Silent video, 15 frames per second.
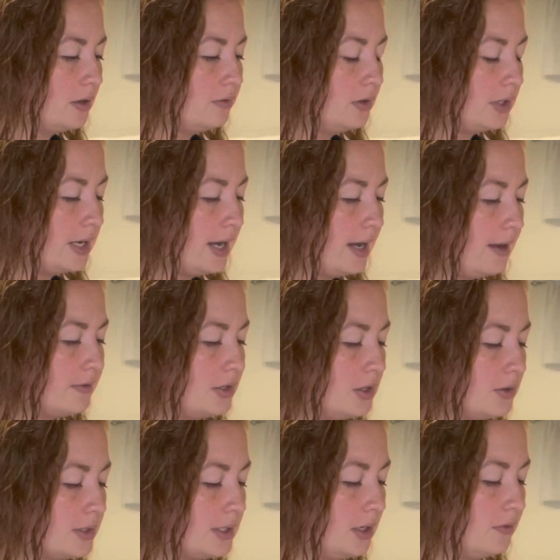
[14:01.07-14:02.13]
looking after
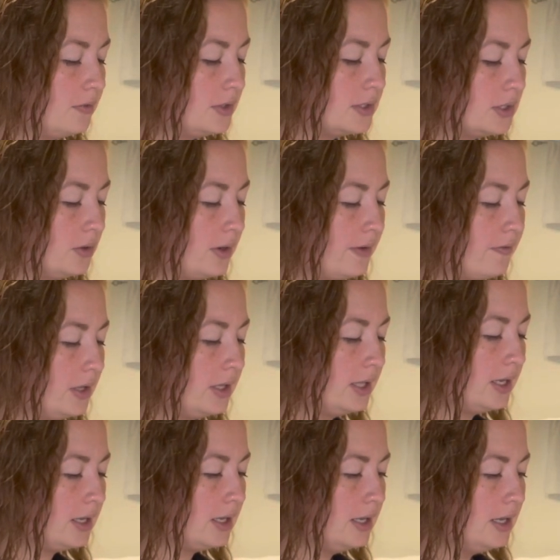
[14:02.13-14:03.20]
yourself. And so I feel
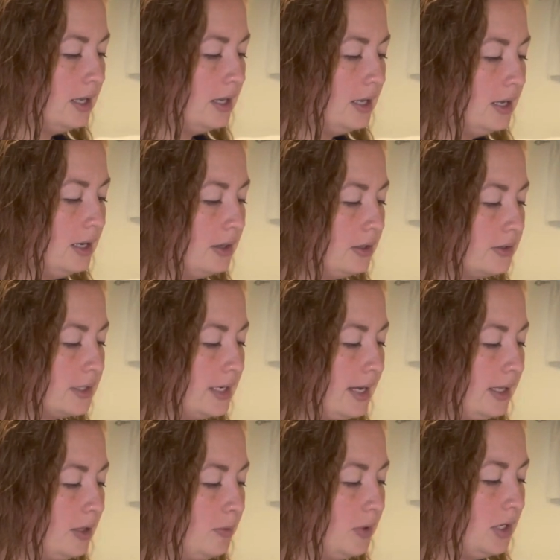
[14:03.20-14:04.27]
like there's an
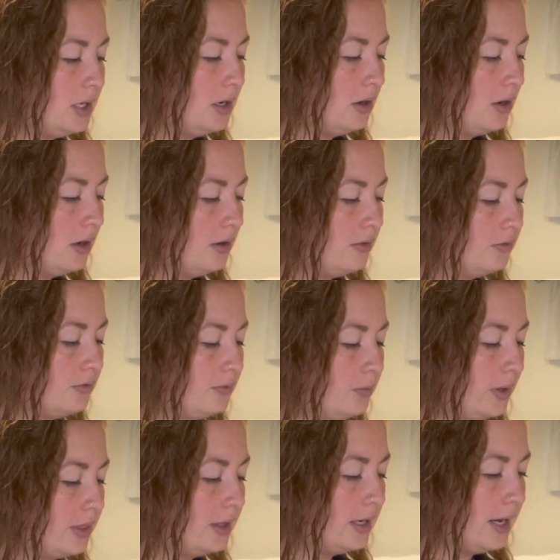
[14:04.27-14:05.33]
element here of
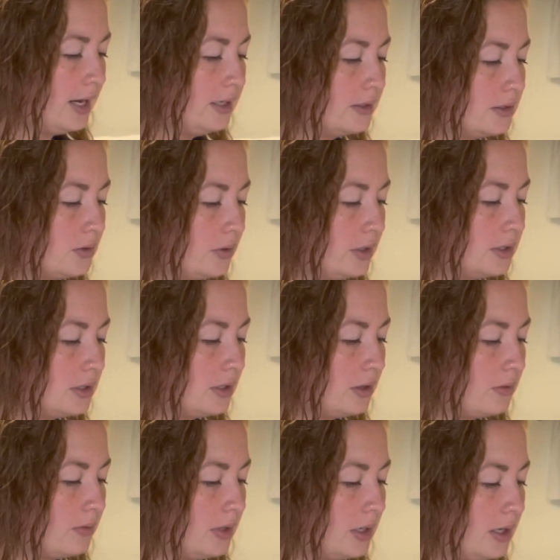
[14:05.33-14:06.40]
with the nine of swords, the
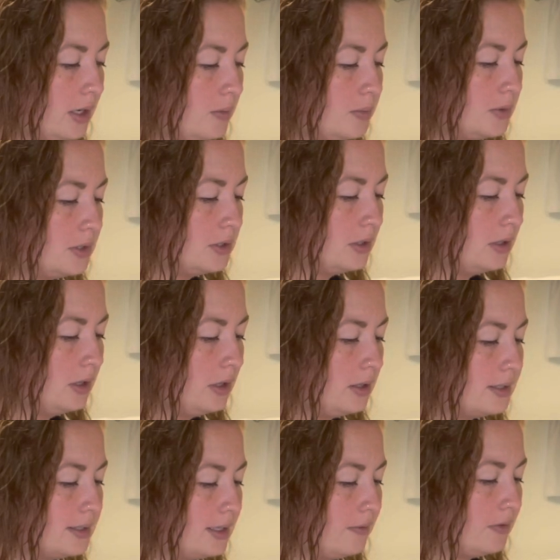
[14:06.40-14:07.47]
three of cups, and the
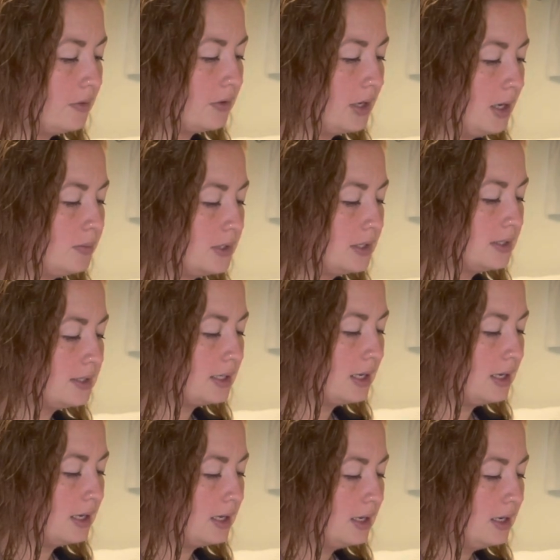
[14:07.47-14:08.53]
seven of cups. It's
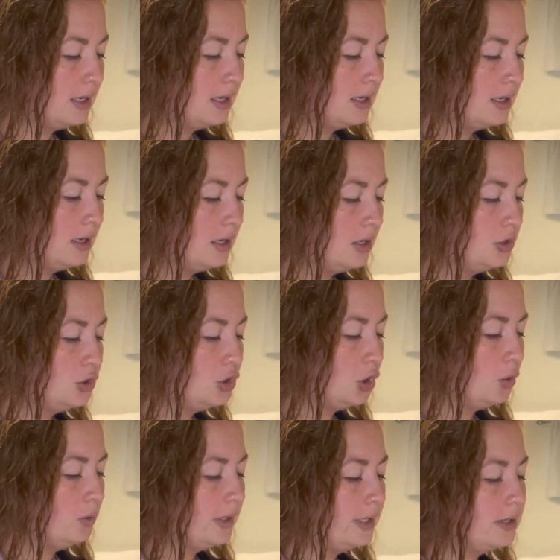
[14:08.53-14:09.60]
like
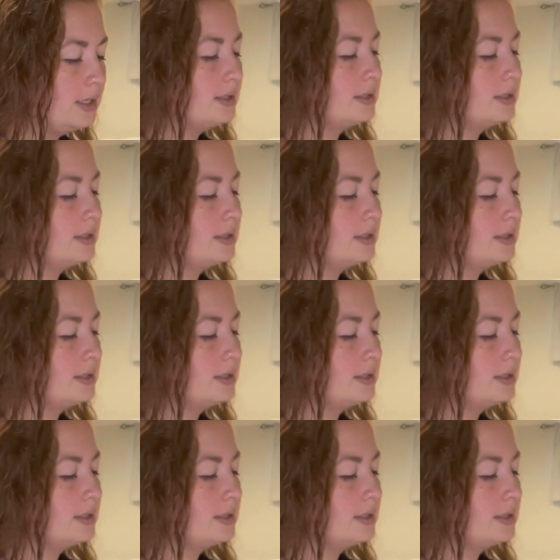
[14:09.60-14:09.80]
don't let these